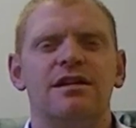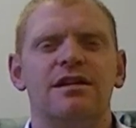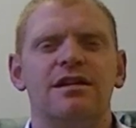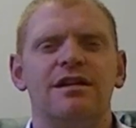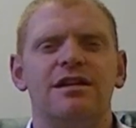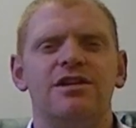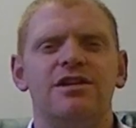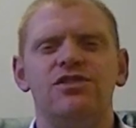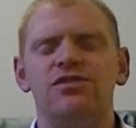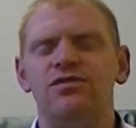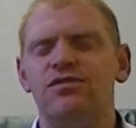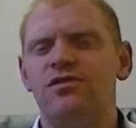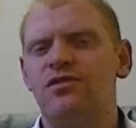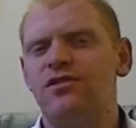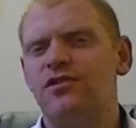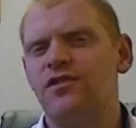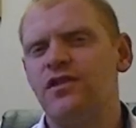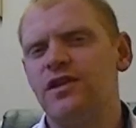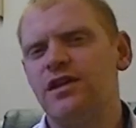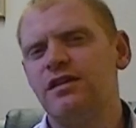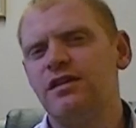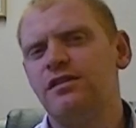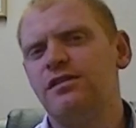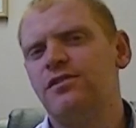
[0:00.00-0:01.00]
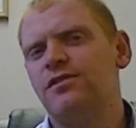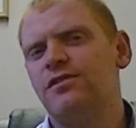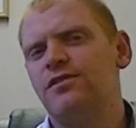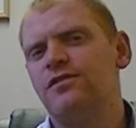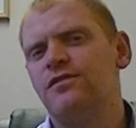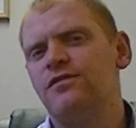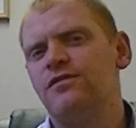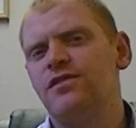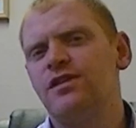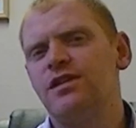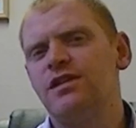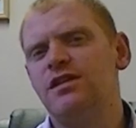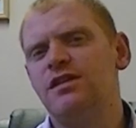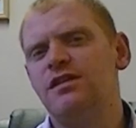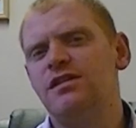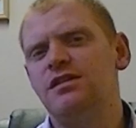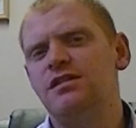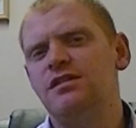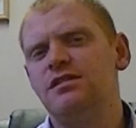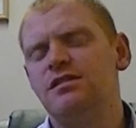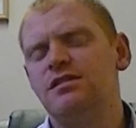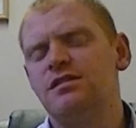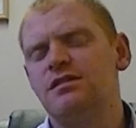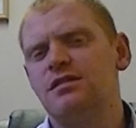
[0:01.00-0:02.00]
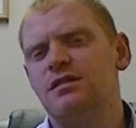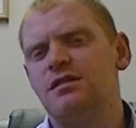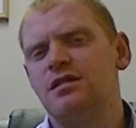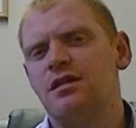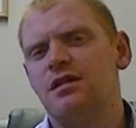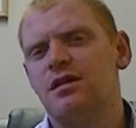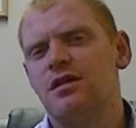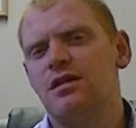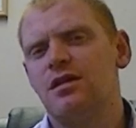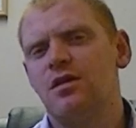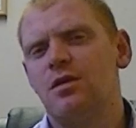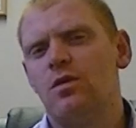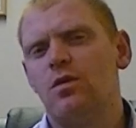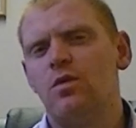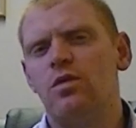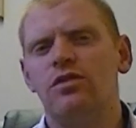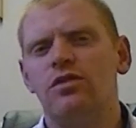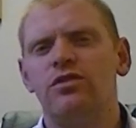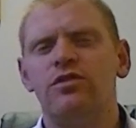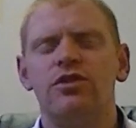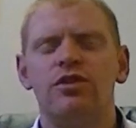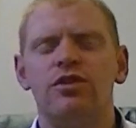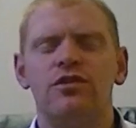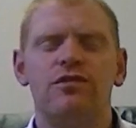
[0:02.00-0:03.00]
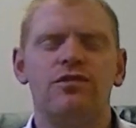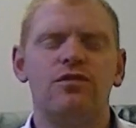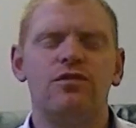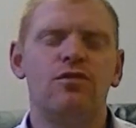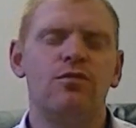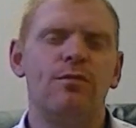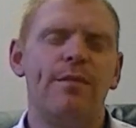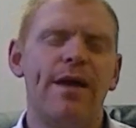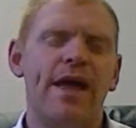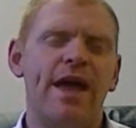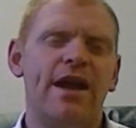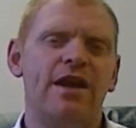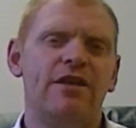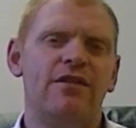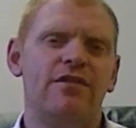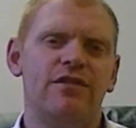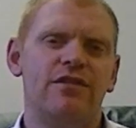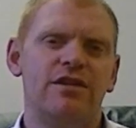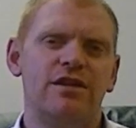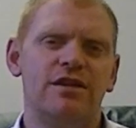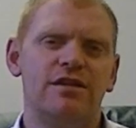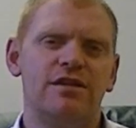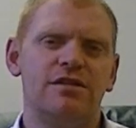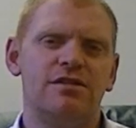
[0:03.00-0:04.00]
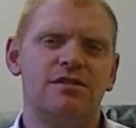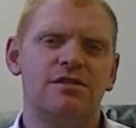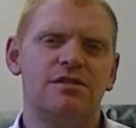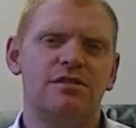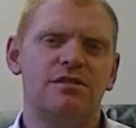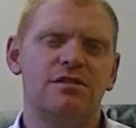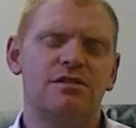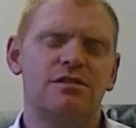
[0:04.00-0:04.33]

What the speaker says: As you think of these wonderful benefits